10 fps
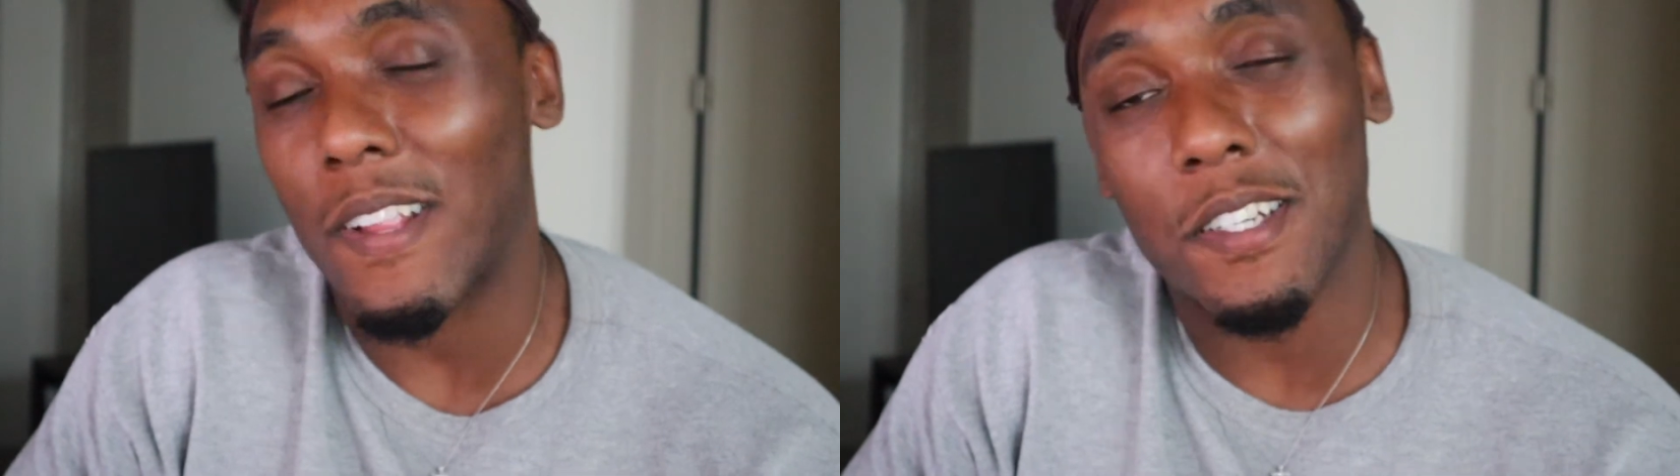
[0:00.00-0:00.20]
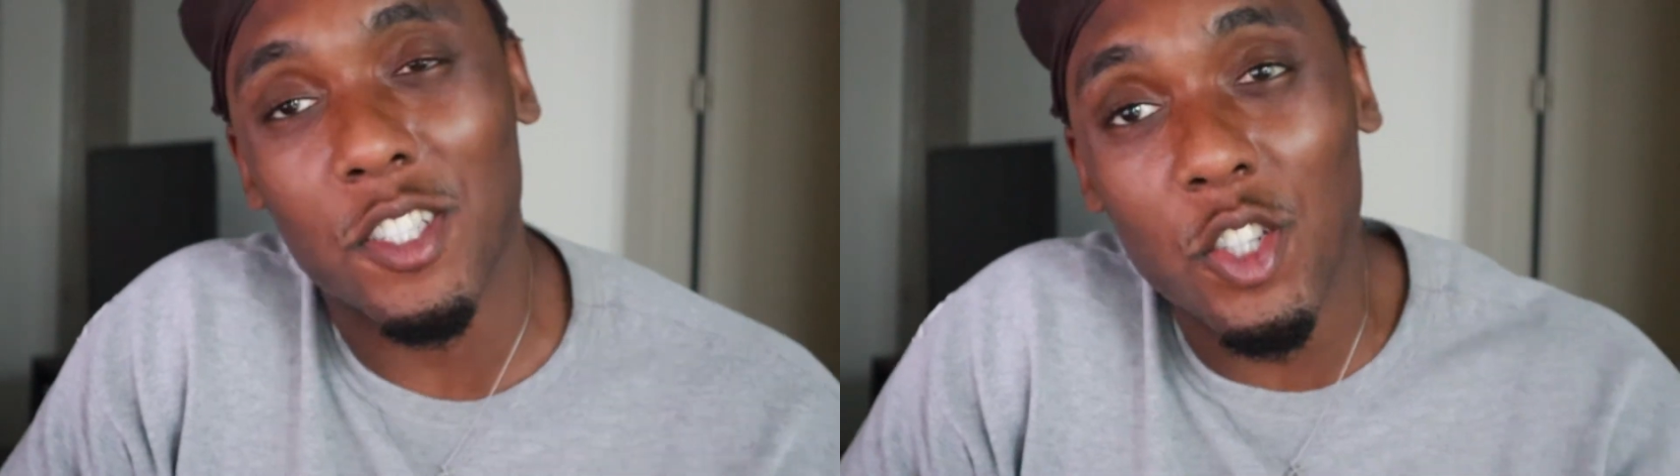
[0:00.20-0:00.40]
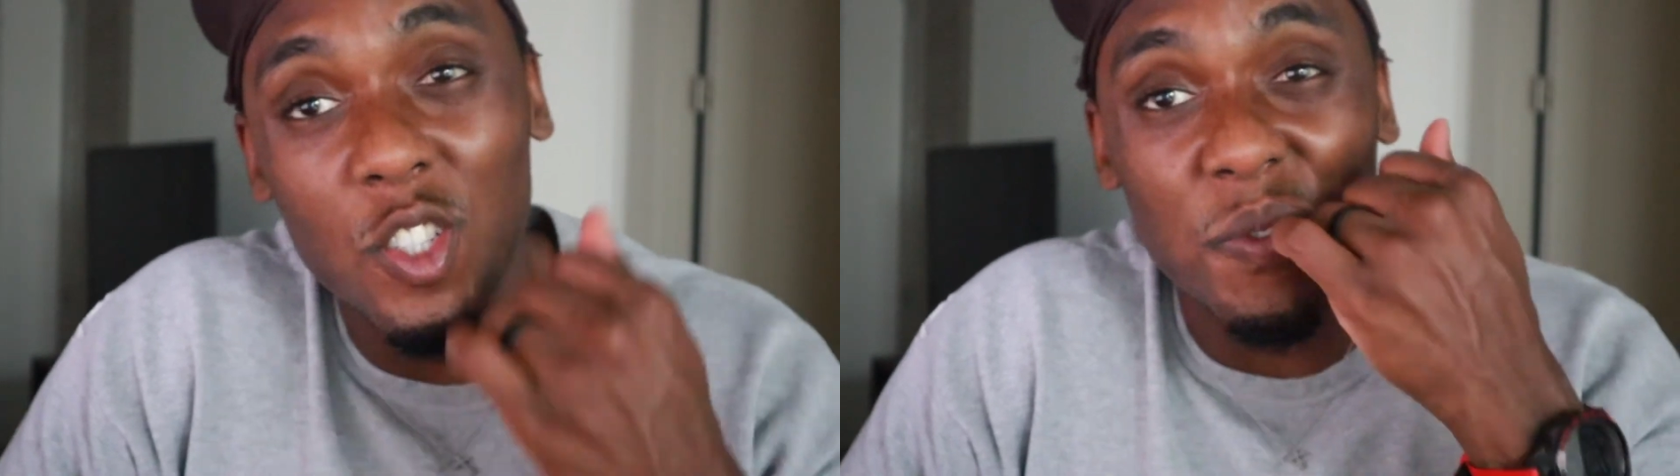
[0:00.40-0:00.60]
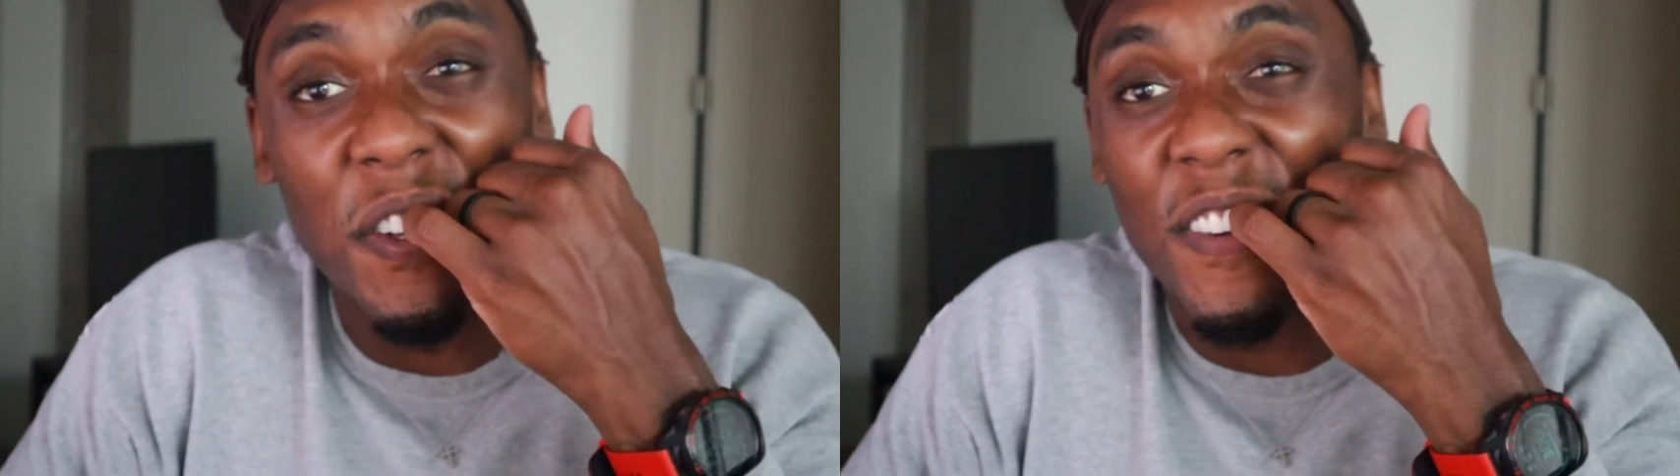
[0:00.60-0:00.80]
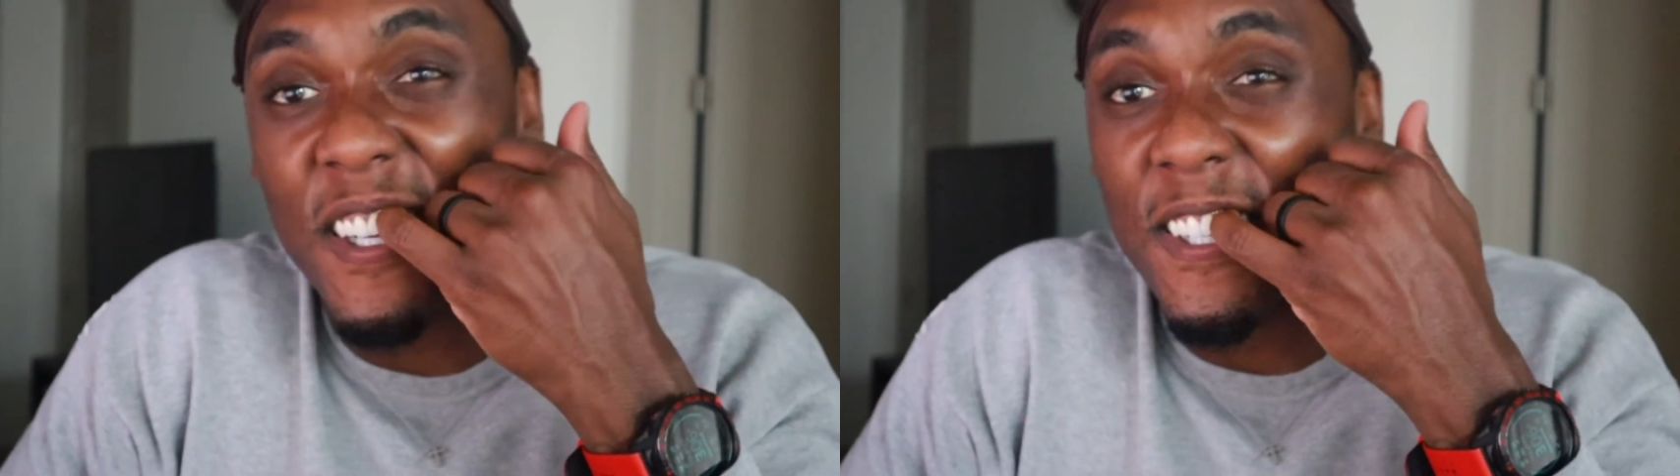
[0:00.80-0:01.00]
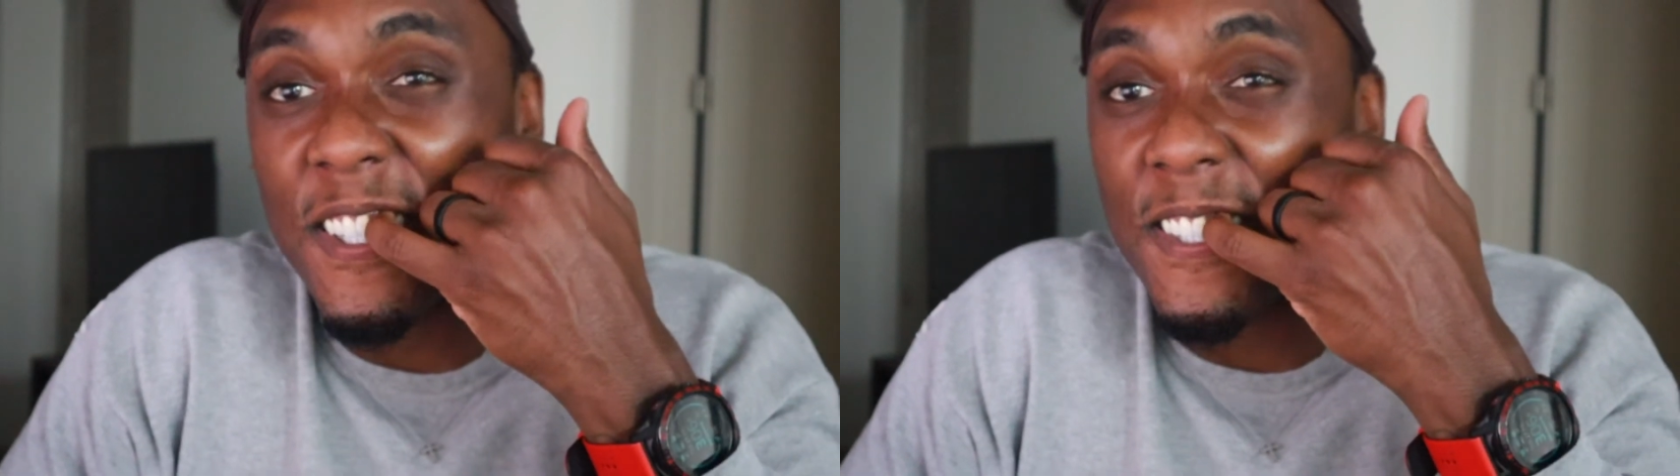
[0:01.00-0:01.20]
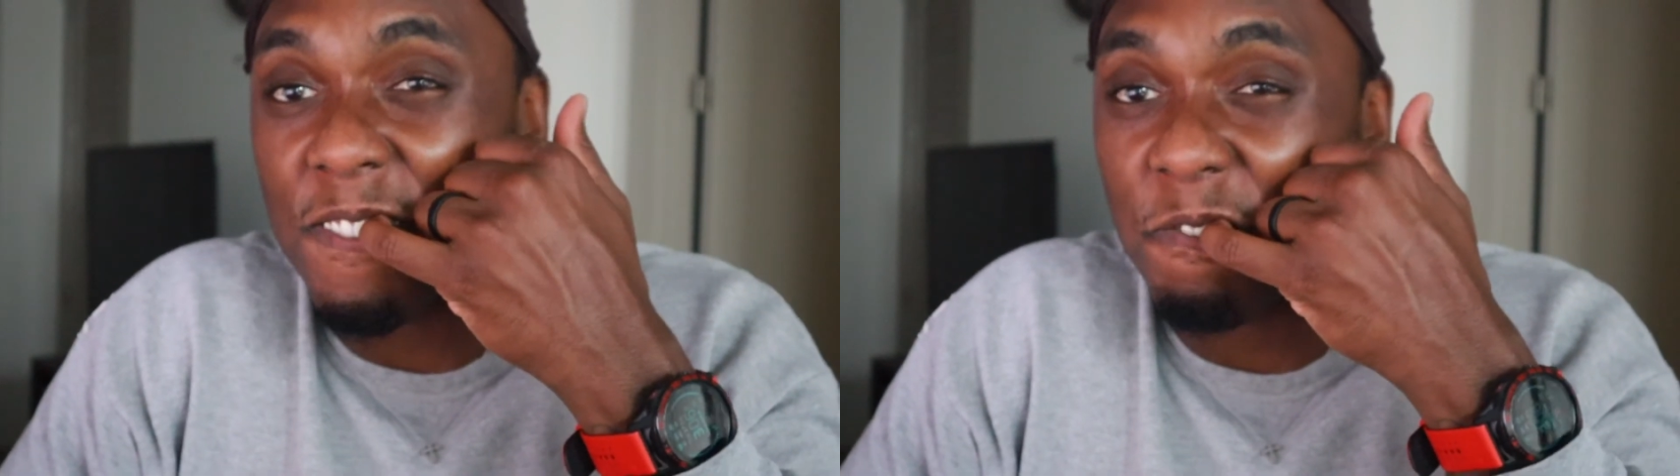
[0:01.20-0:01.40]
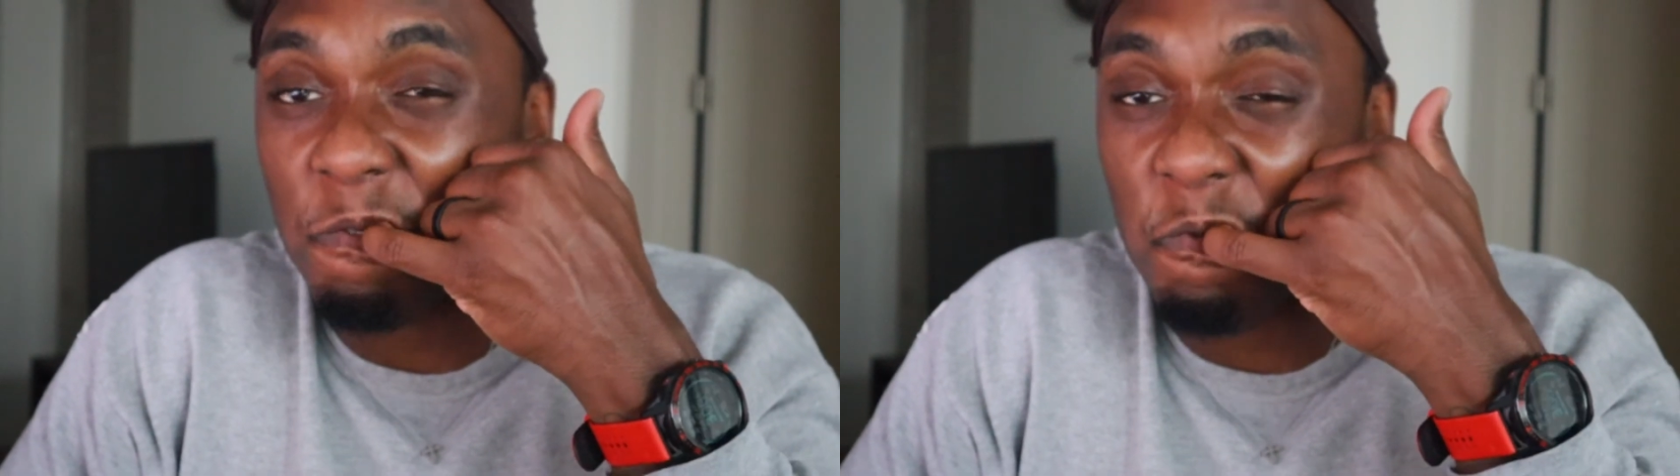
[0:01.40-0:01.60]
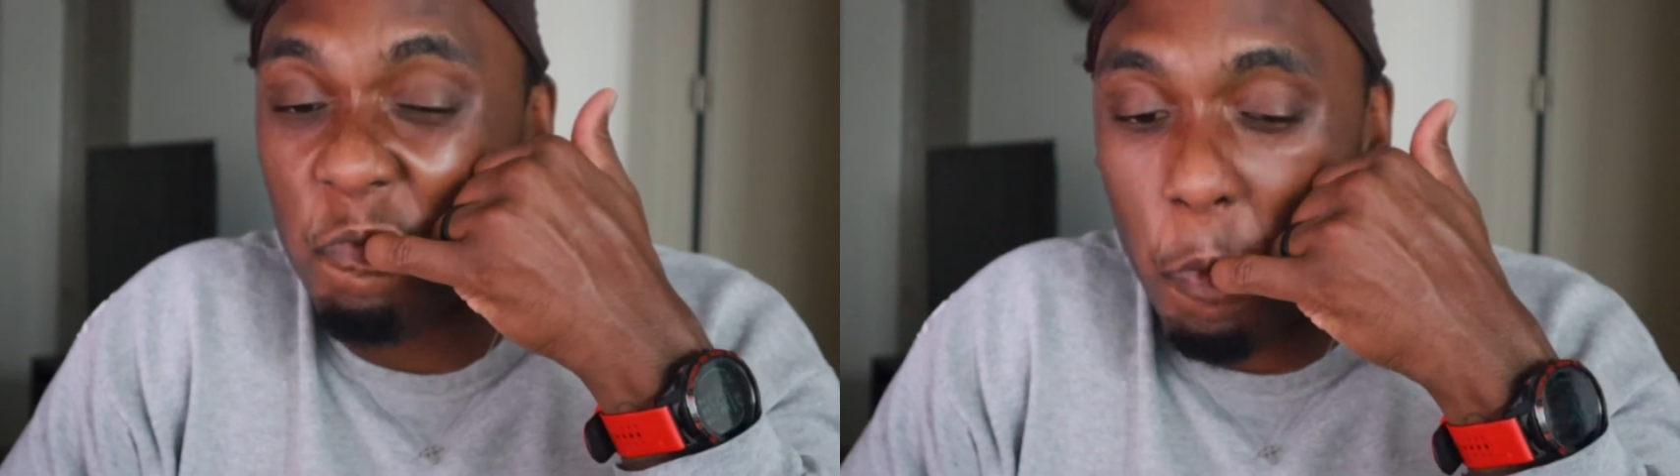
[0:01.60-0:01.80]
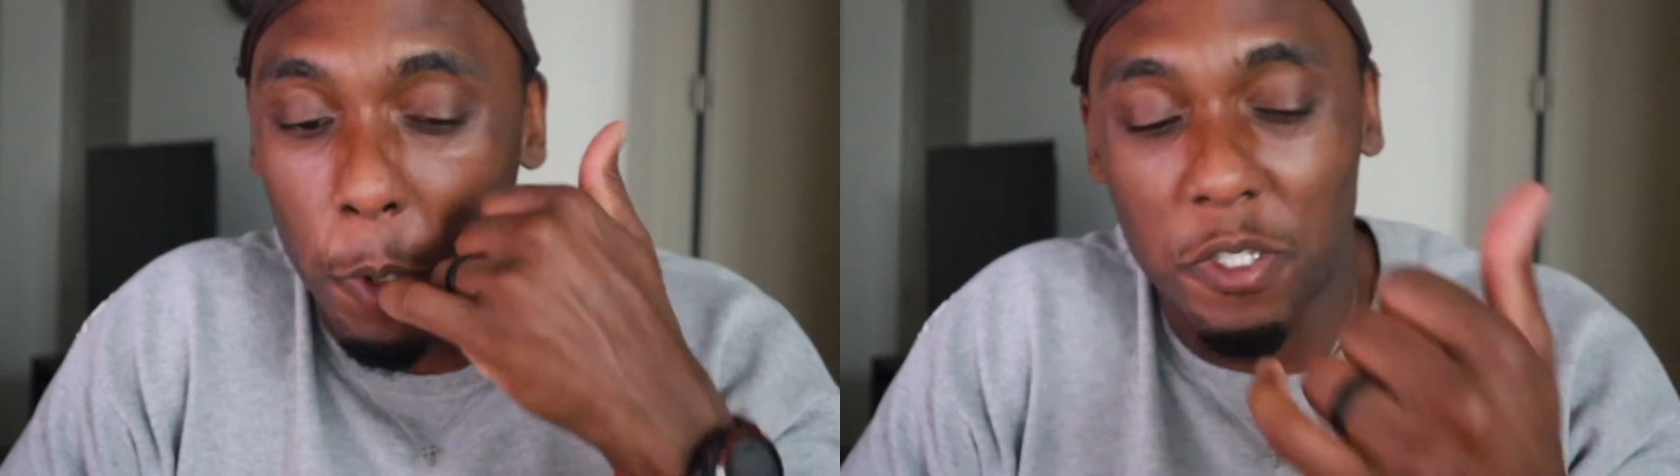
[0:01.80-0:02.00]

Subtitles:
Excuse me if you've